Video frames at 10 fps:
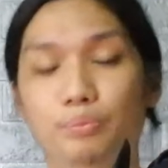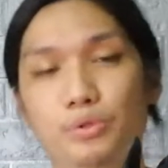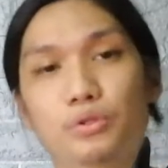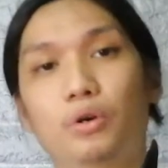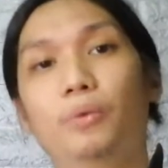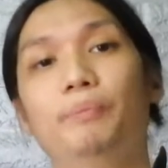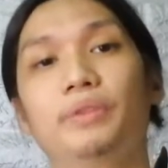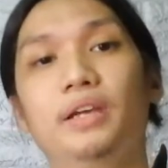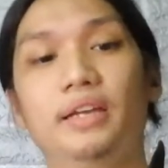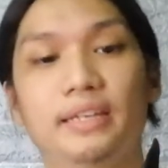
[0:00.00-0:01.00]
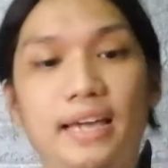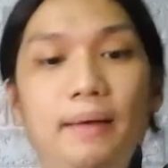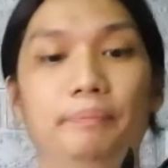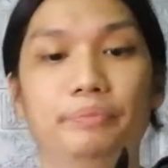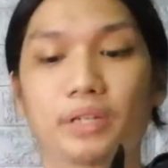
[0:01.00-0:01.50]
So yeah,
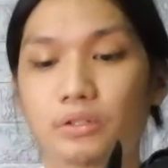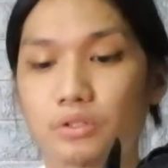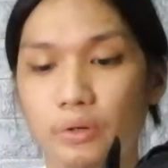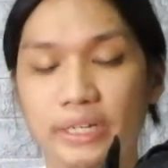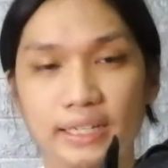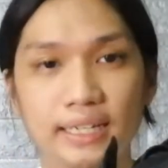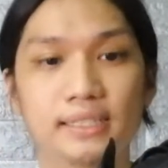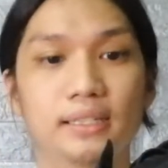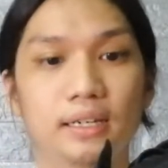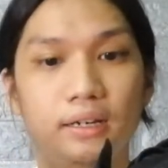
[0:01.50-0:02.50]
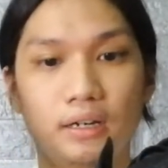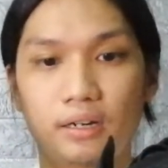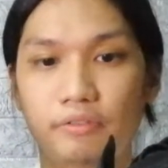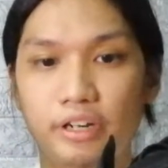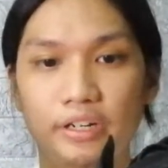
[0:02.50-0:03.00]
so again, guys,
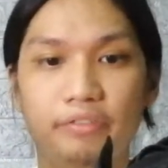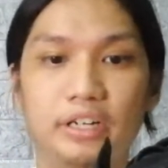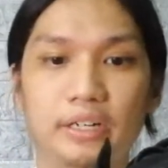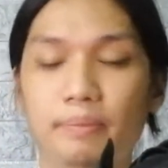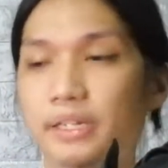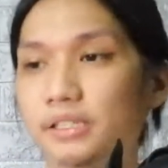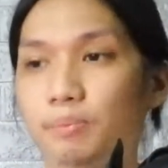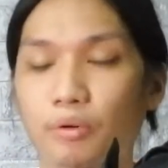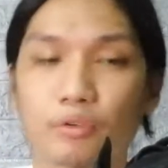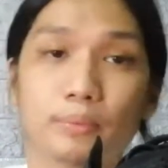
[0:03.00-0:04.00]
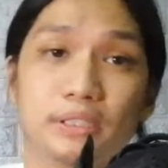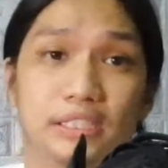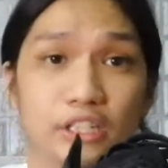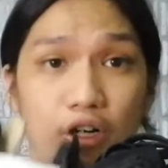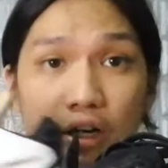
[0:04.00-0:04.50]
very, very amazing performing
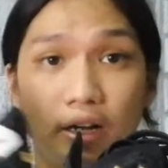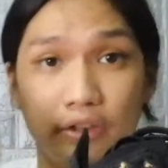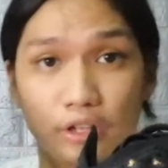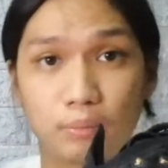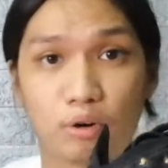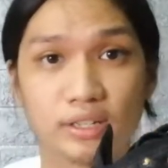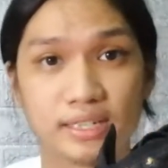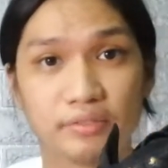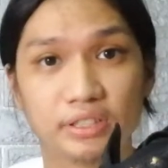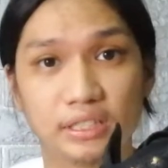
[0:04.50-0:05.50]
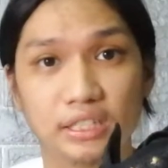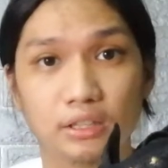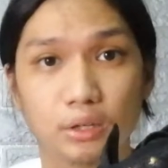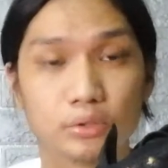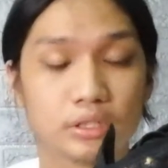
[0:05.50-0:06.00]
sneaker, the LeBron 17
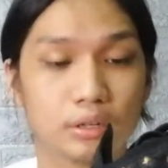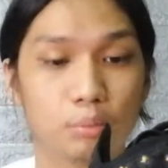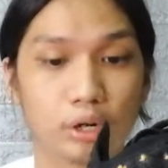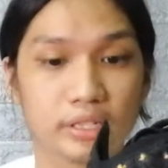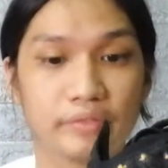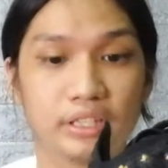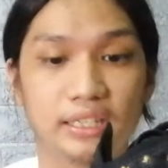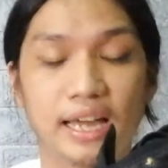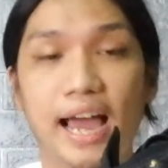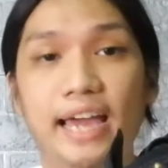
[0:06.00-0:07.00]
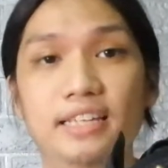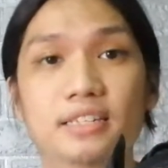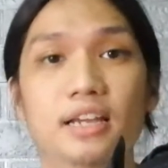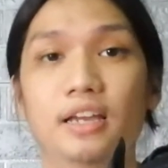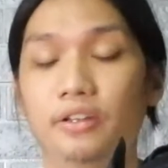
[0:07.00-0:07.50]
lows and the LeBron 17 highs.
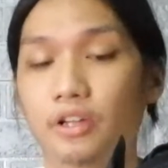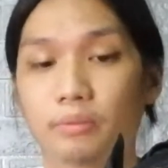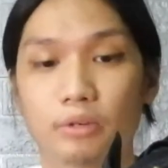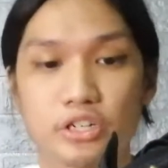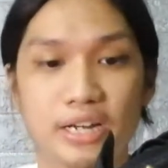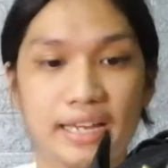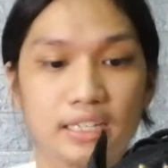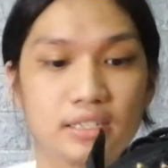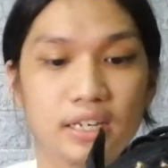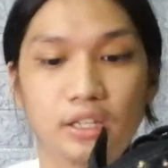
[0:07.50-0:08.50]
Not much that I can say.